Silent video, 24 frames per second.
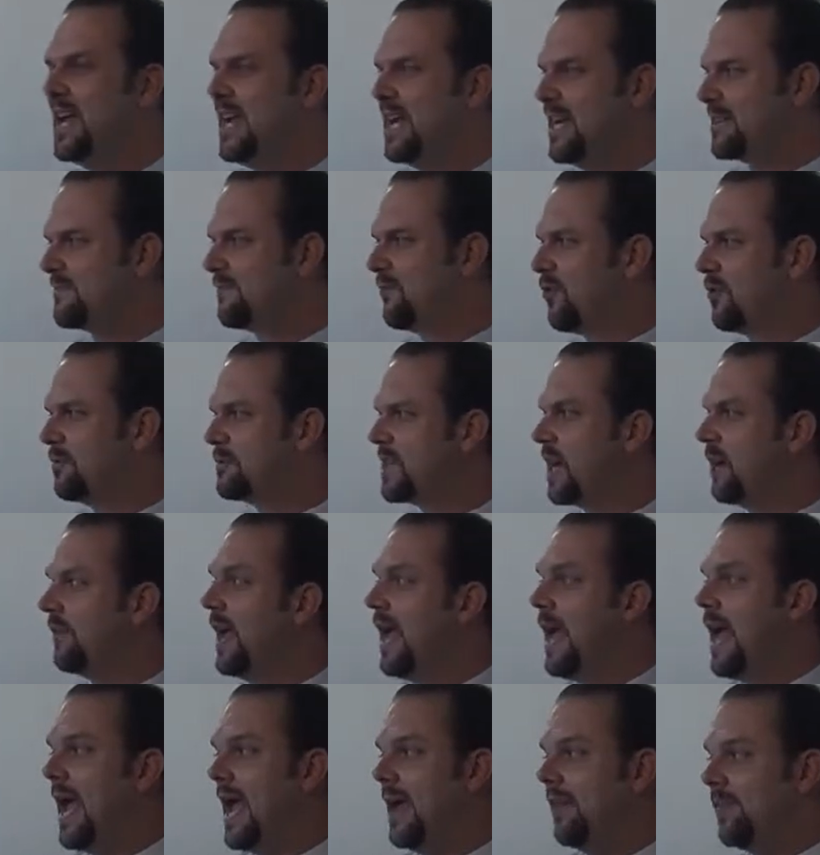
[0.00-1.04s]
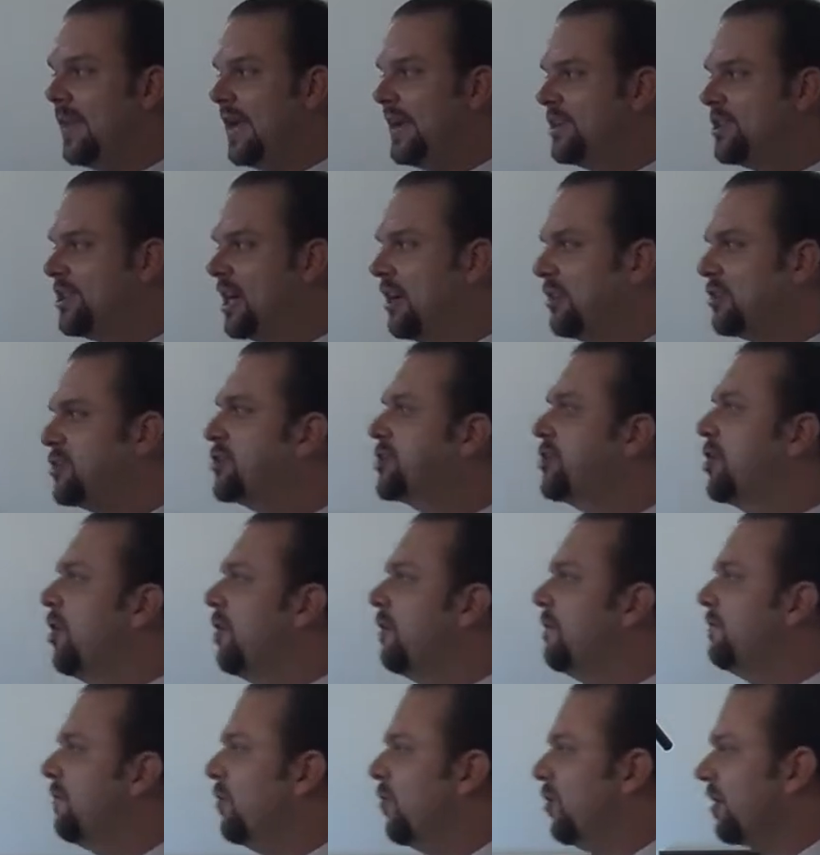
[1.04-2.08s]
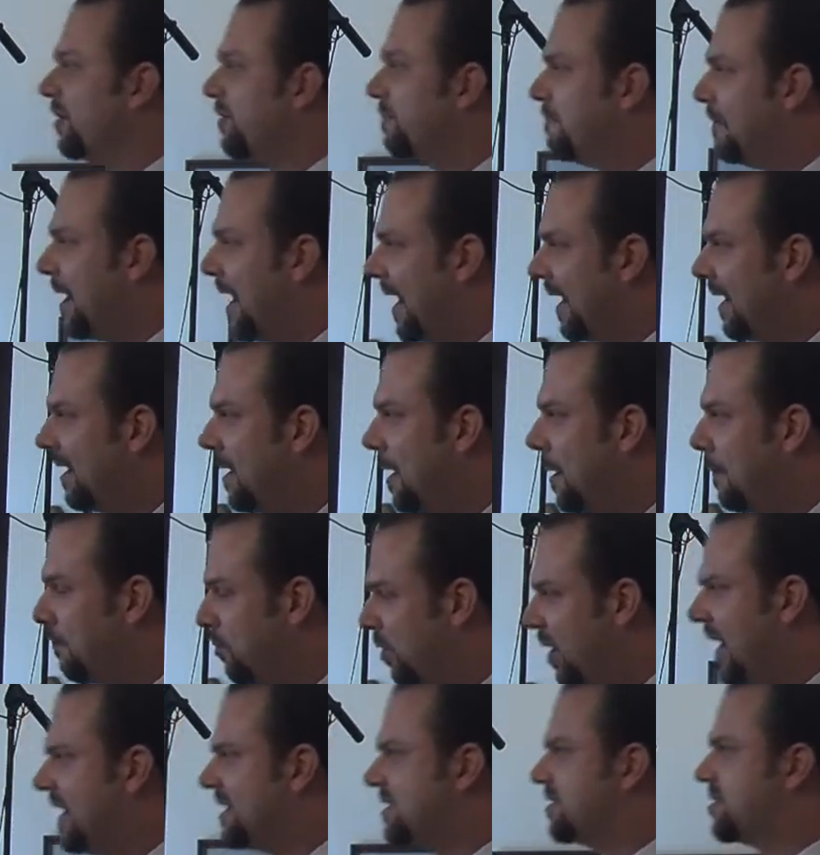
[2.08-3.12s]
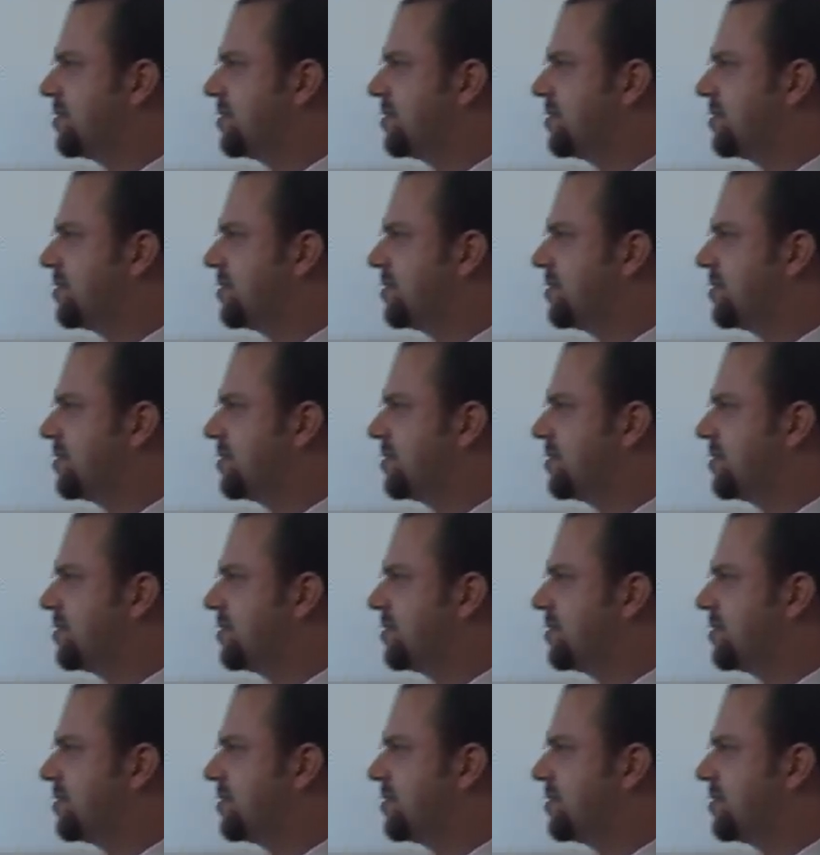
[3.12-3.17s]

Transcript: It's for himself. And they shall show forth my praise.